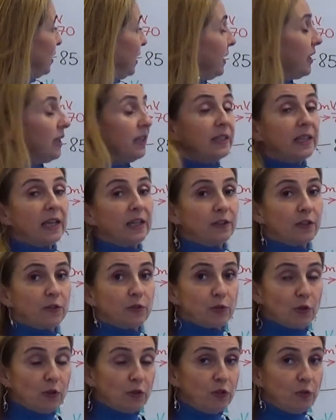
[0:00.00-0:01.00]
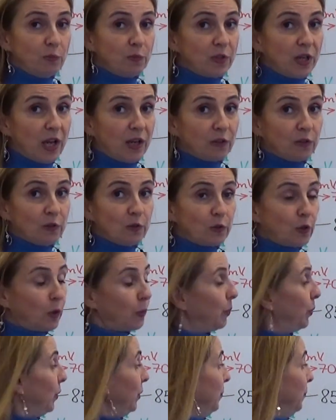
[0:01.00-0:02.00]
ligand-gated sodium channels
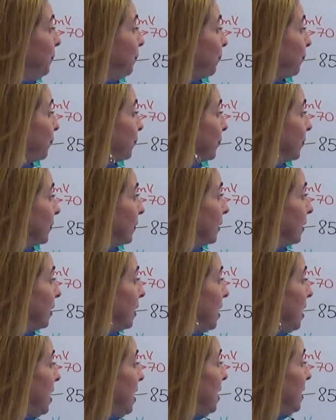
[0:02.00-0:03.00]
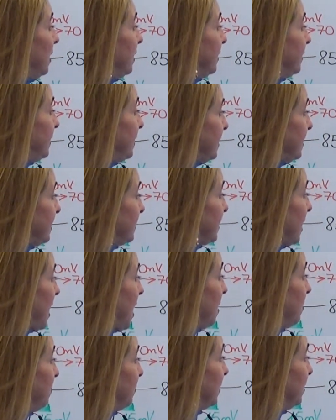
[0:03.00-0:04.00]
open? This
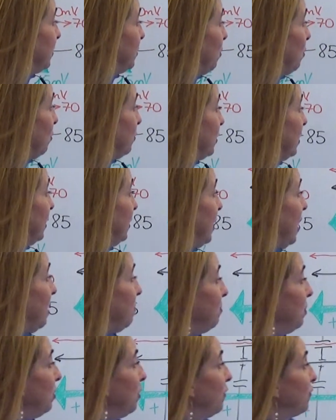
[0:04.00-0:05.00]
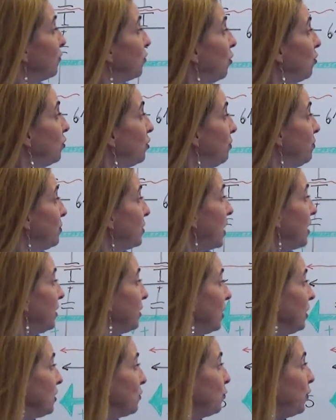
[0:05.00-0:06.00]
time, the total number of sodium
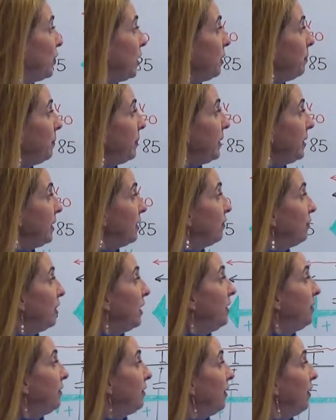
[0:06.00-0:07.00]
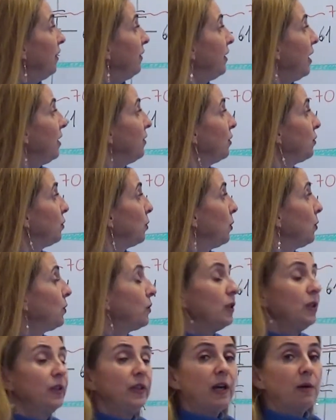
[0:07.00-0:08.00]
channels will be greater than the
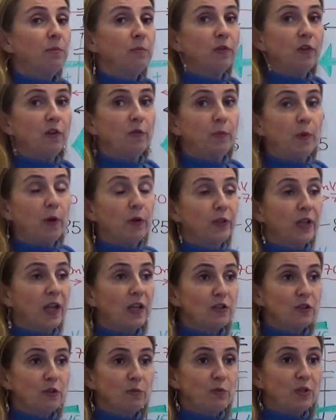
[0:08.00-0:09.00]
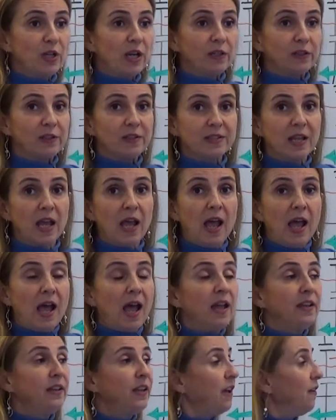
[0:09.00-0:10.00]
total number of potassium channels,
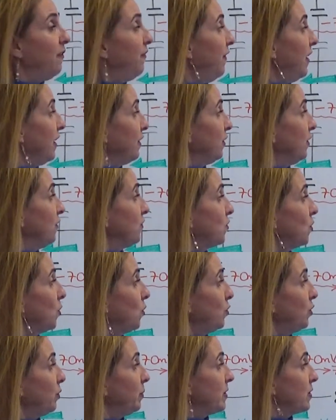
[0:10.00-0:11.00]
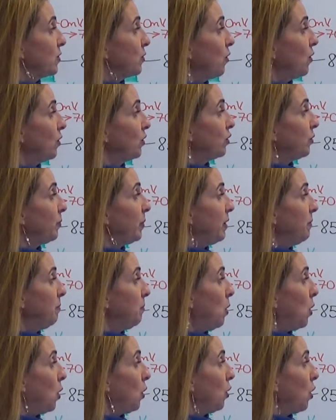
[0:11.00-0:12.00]
and the effect of sodium is going to be
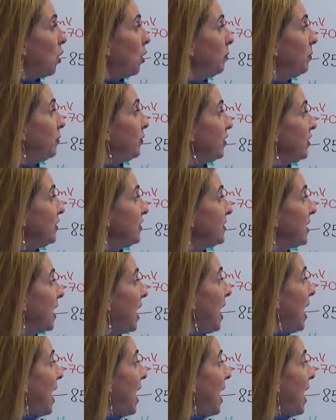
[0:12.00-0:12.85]
more obvious.